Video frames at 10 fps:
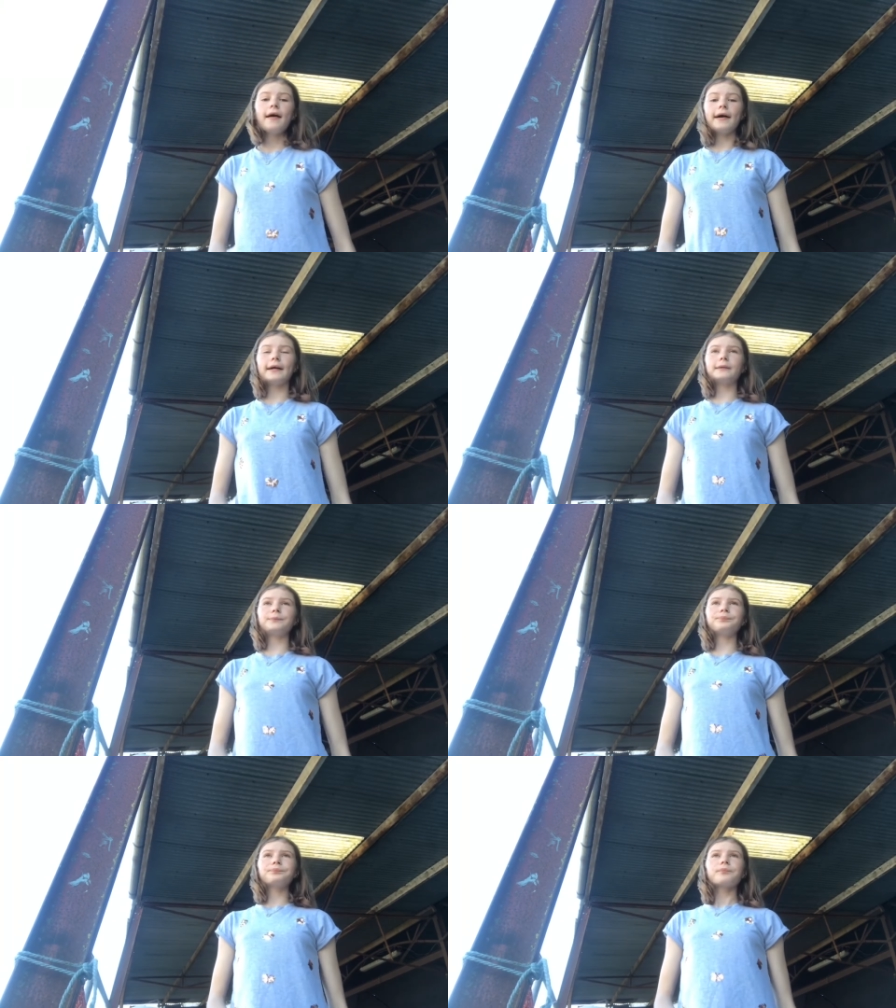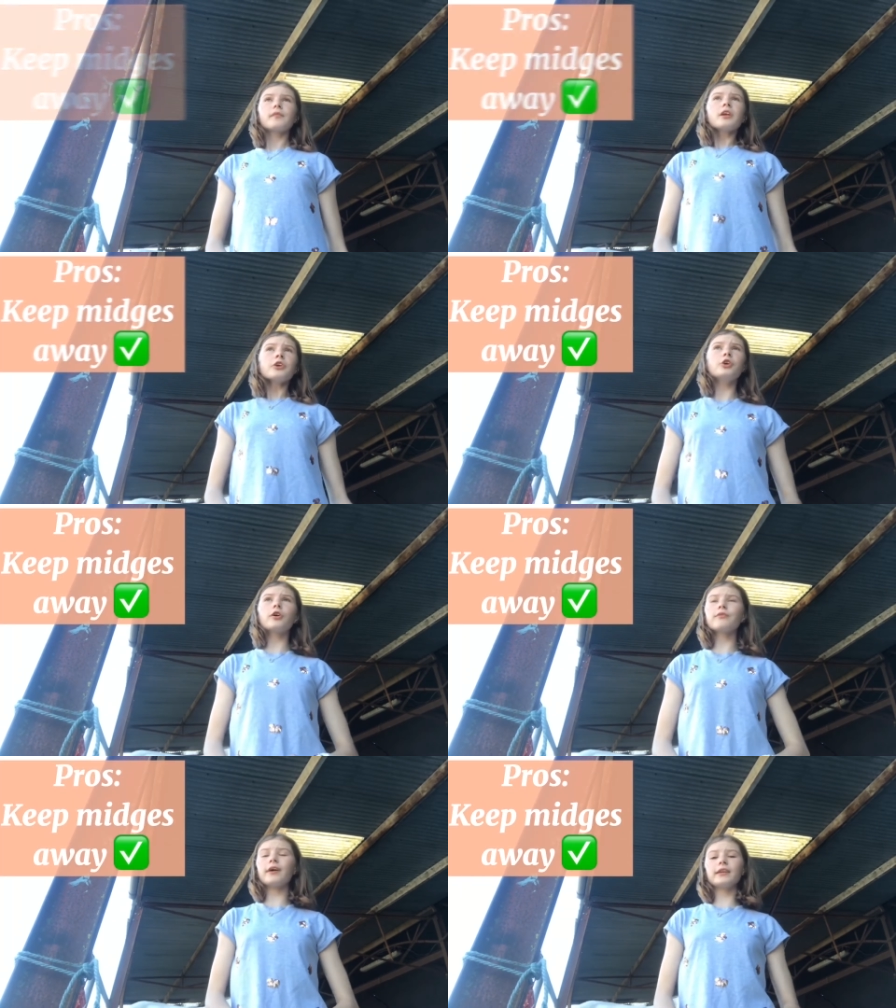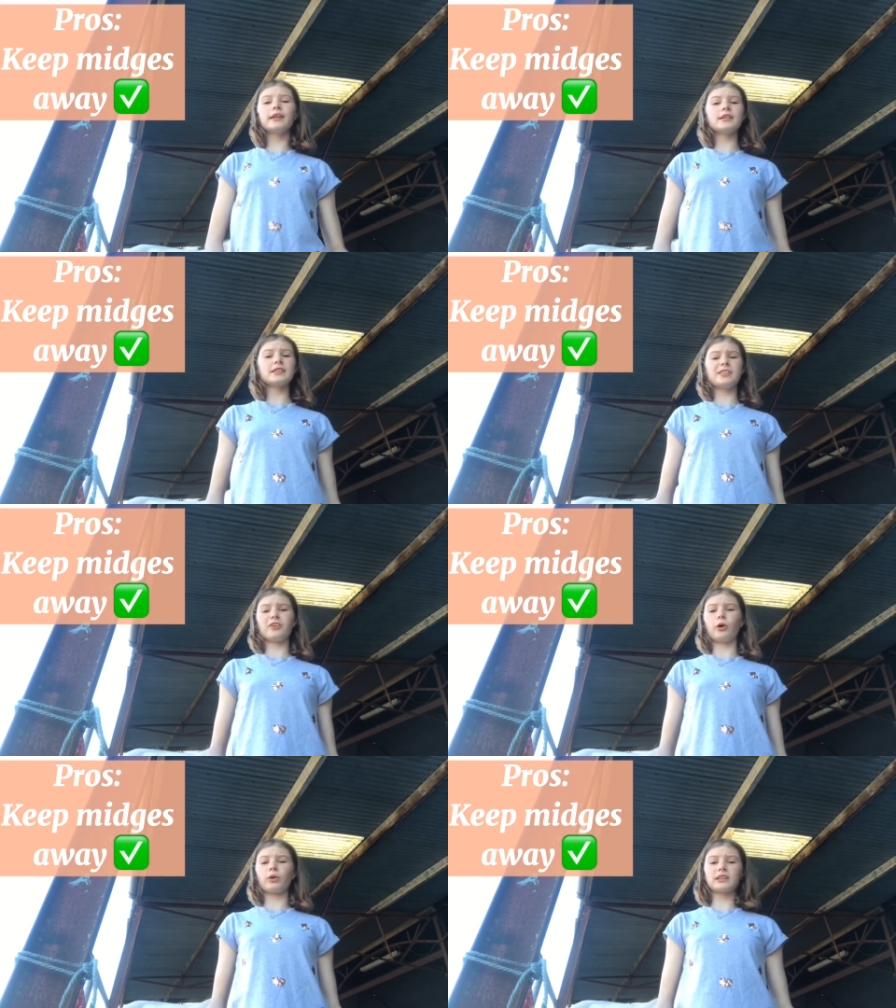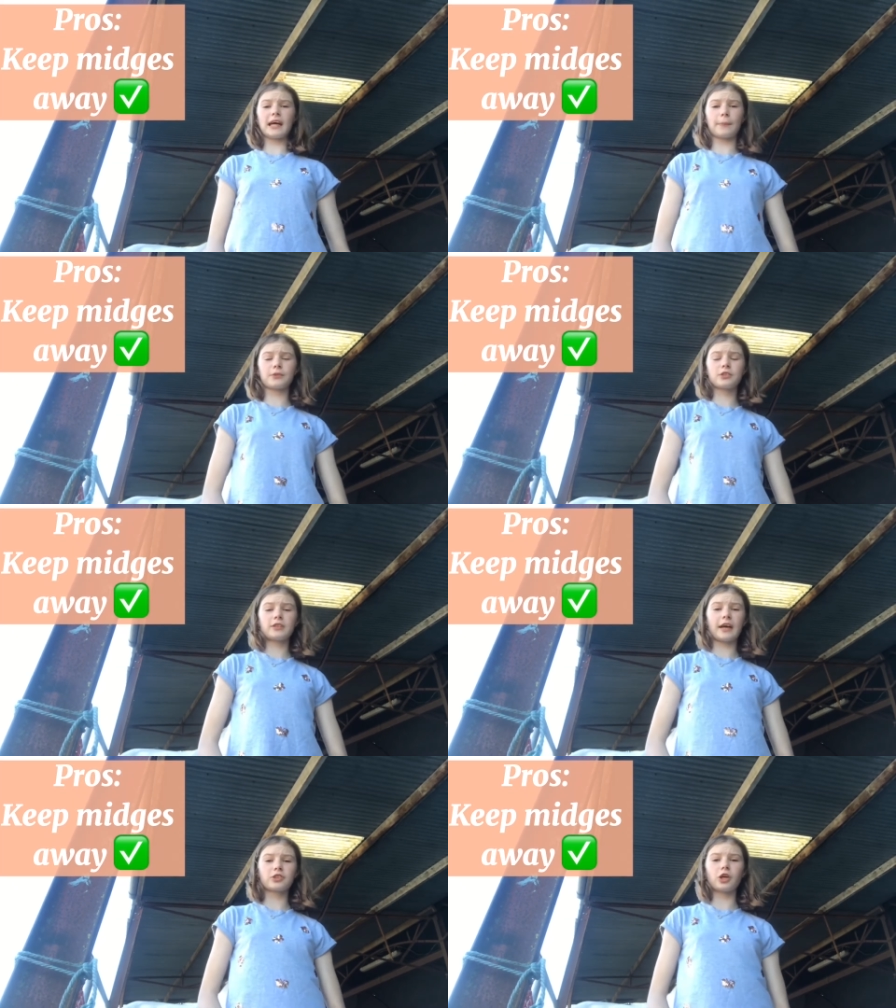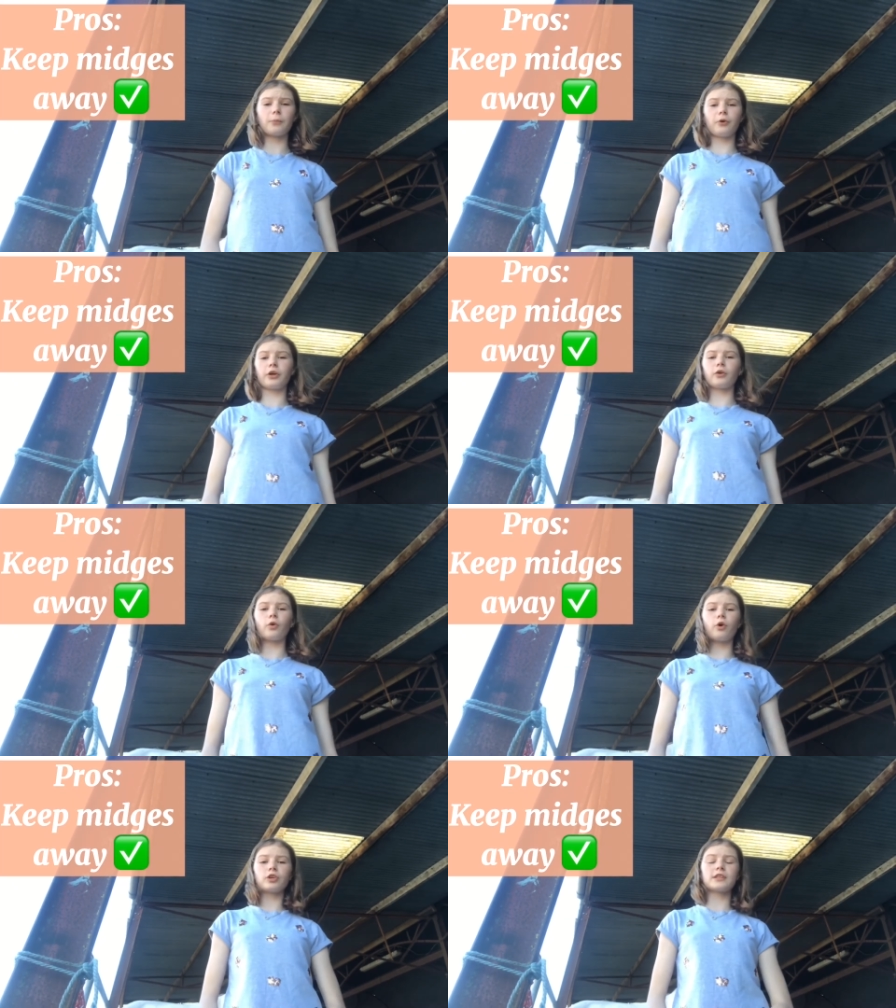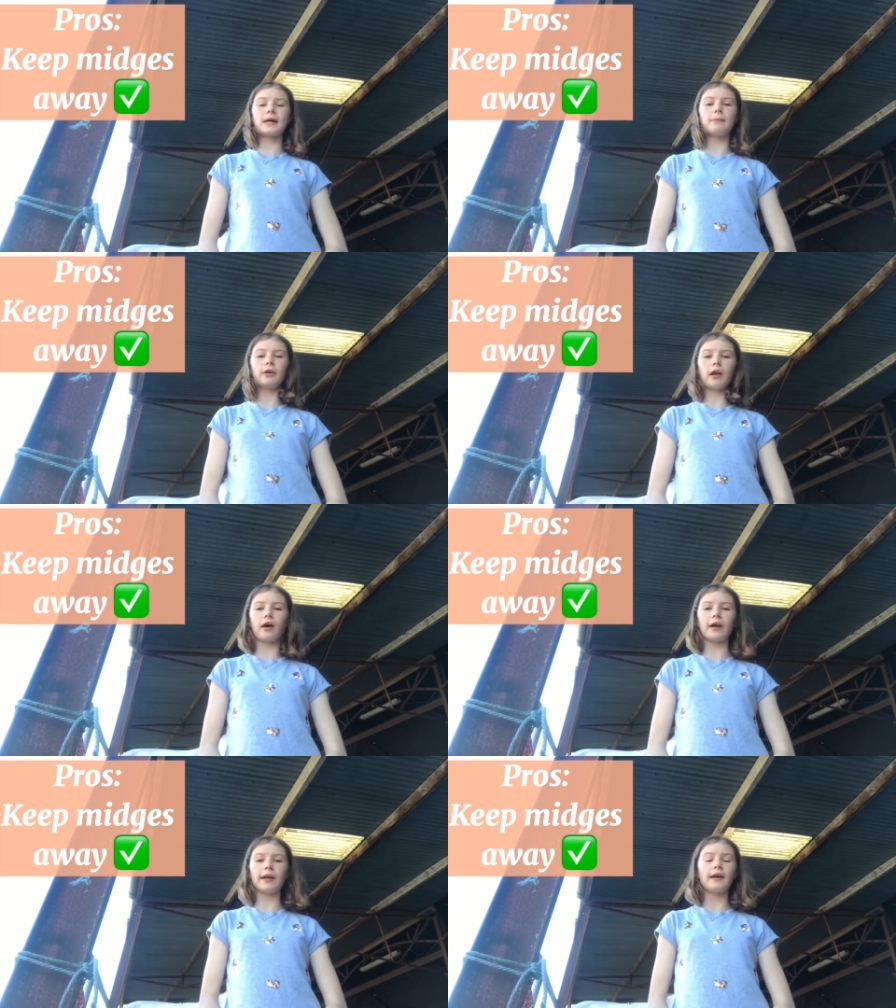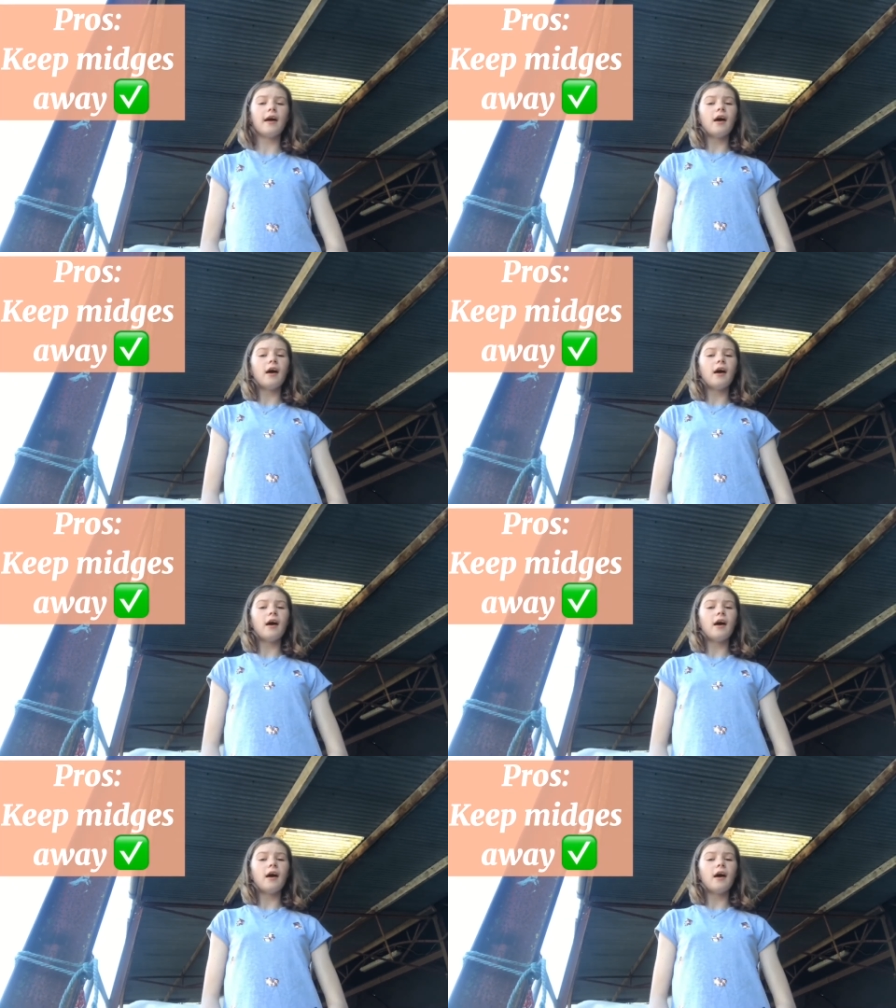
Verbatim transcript: Um, you can find these in your local tack shop or you can order them online.